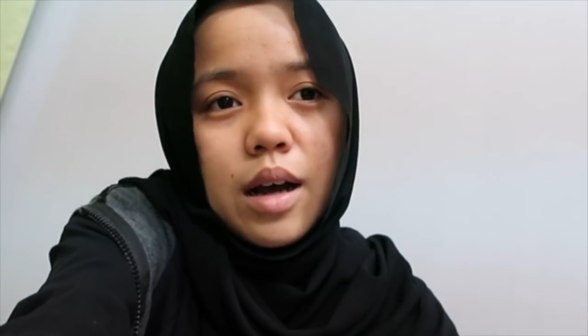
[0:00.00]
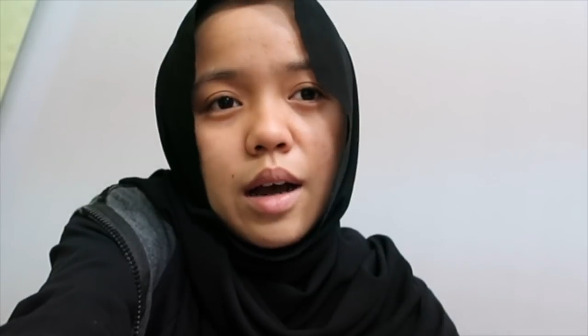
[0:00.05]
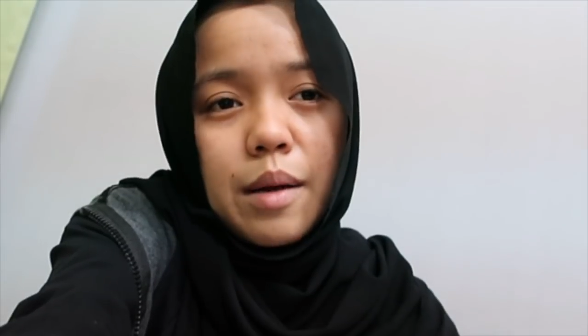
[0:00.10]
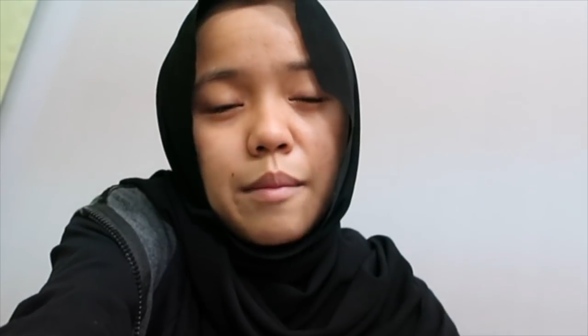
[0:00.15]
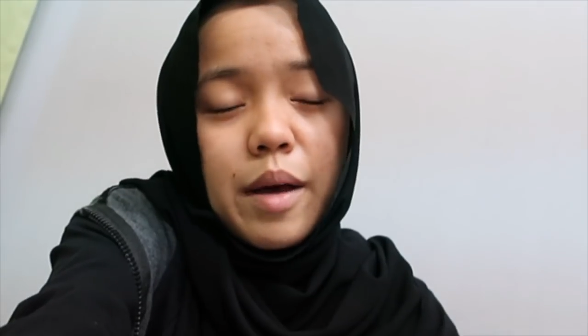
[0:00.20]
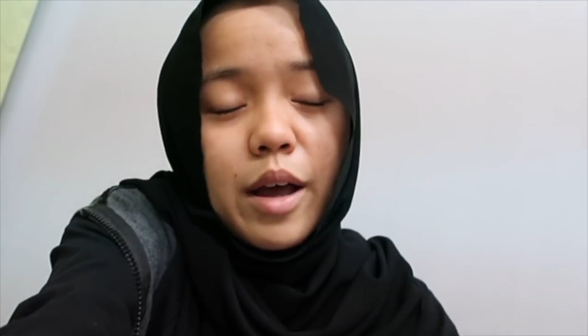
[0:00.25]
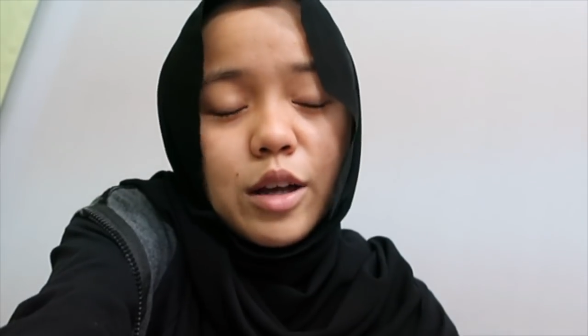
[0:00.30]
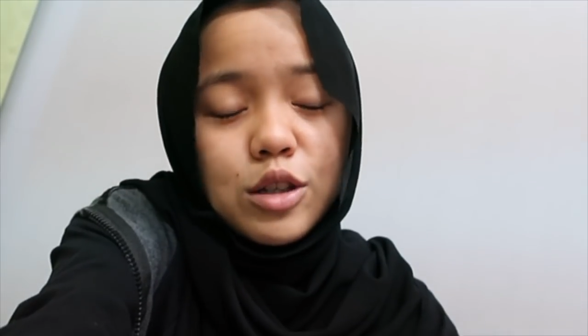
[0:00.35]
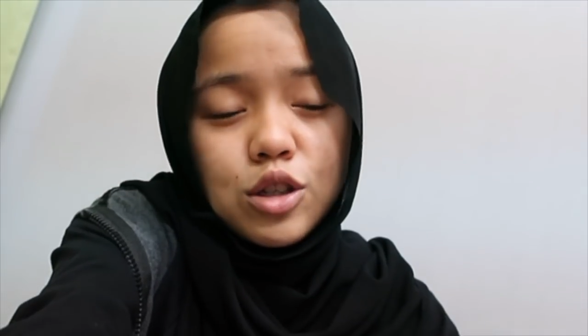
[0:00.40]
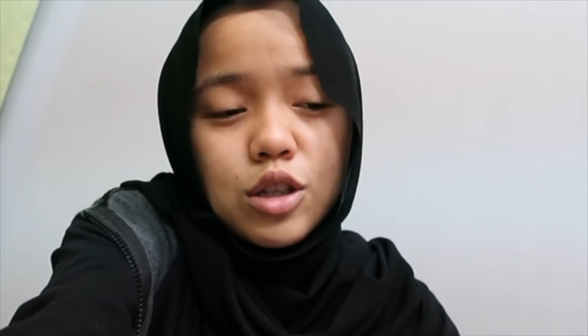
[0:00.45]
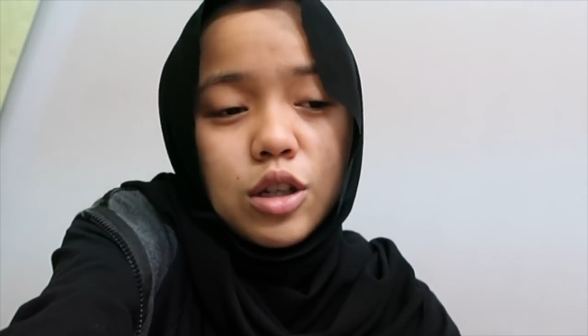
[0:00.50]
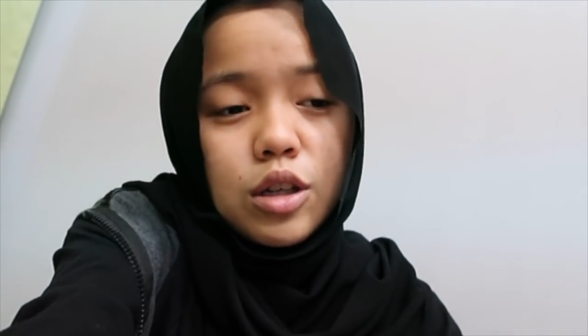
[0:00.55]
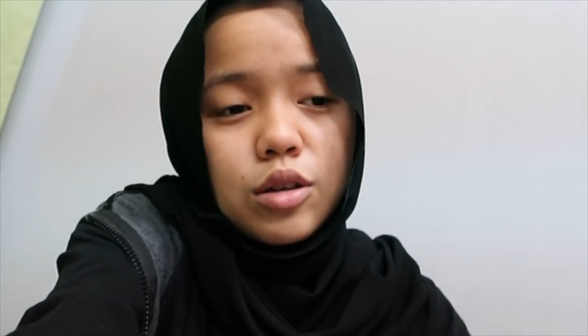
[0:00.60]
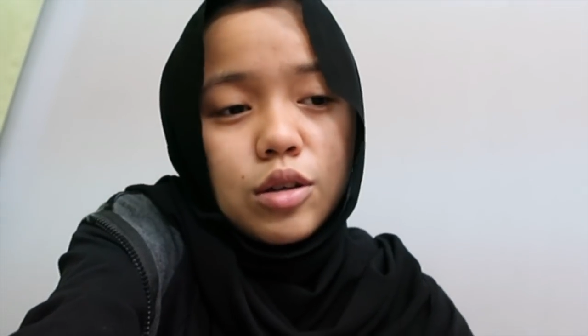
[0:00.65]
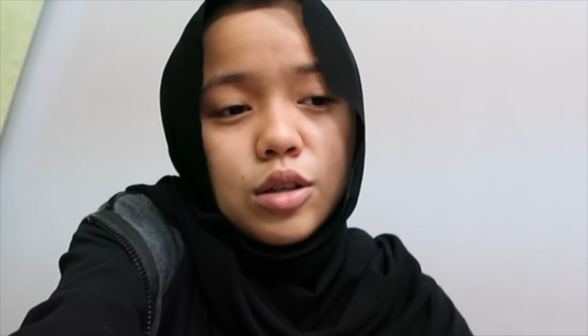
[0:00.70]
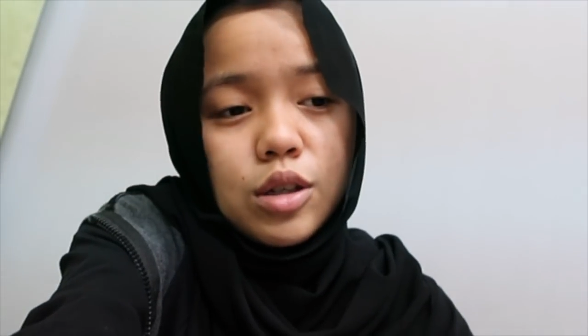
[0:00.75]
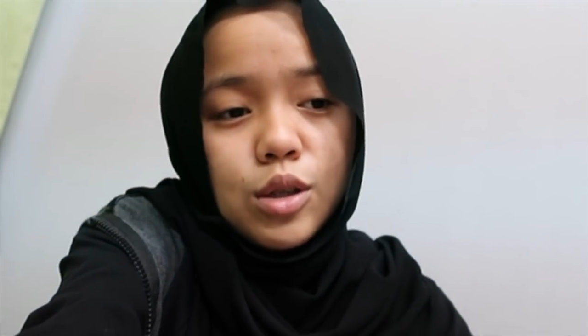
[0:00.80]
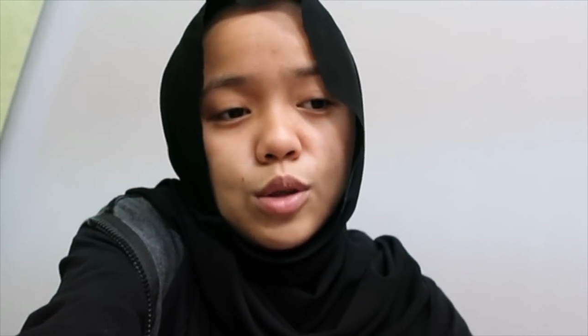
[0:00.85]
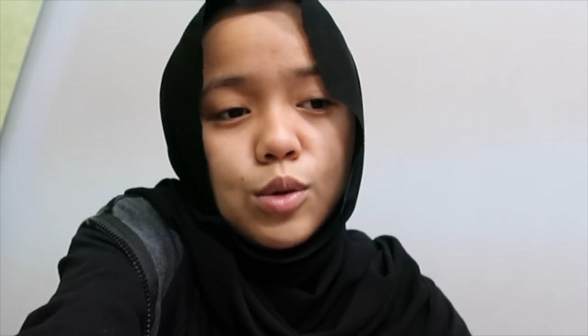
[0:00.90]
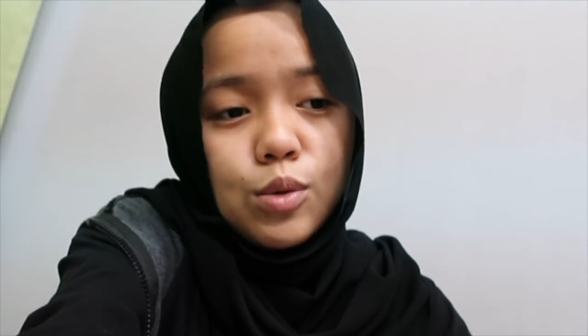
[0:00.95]
I'm actually
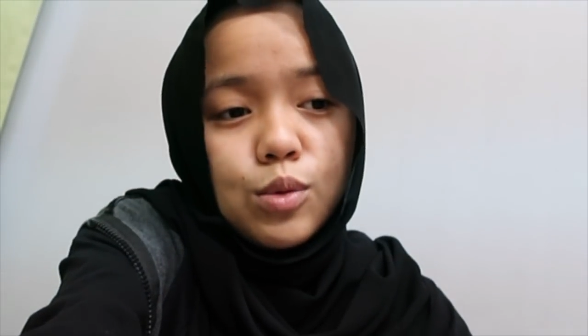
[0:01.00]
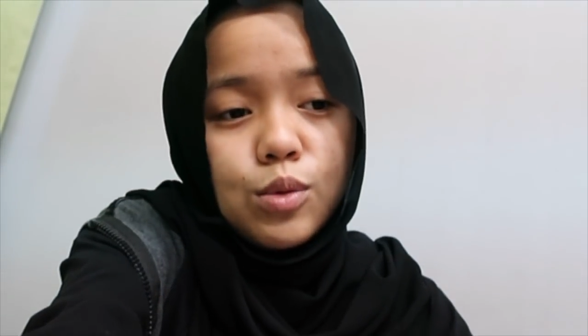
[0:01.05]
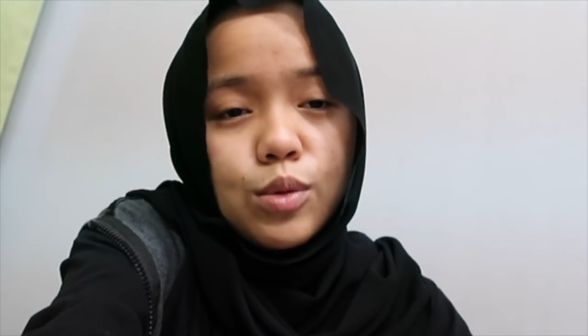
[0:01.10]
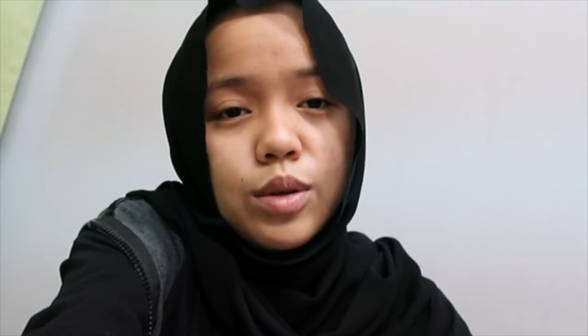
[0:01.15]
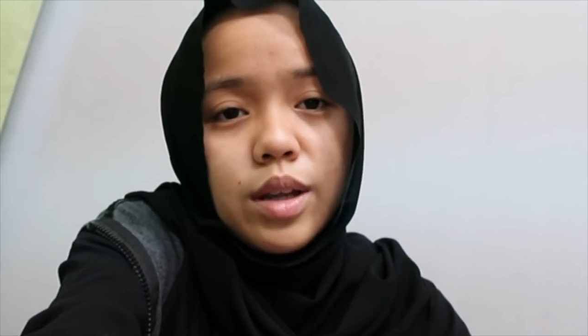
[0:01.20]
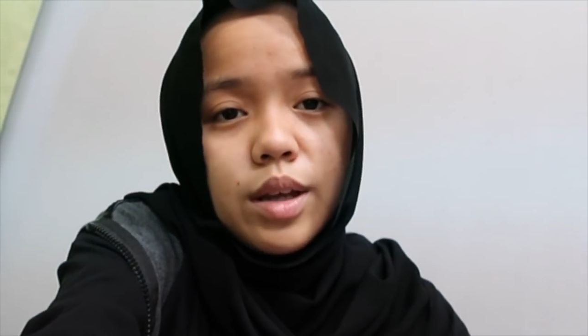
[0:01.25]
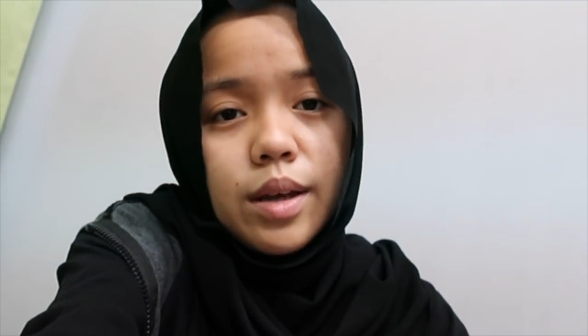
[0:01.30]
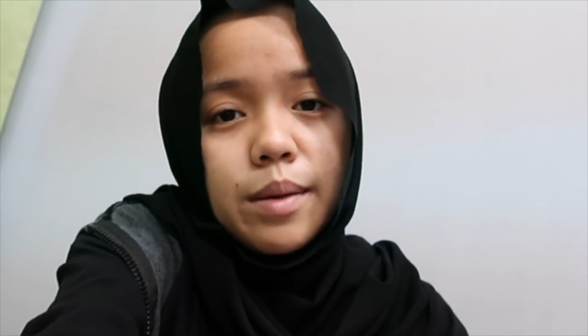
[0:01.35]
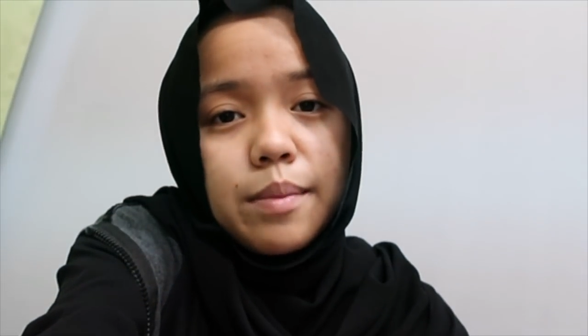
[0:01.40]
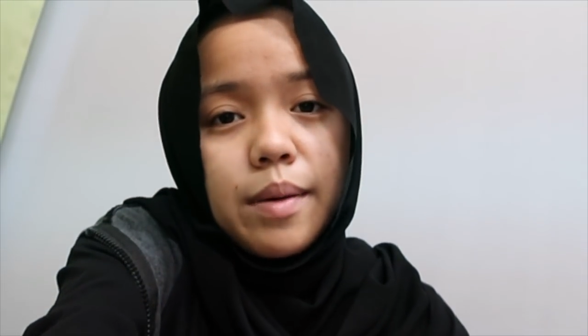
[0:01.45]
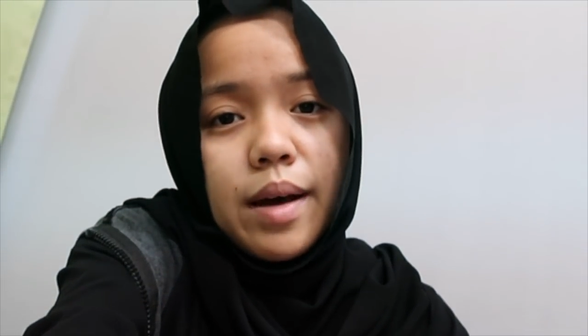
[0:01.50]
gonna do today,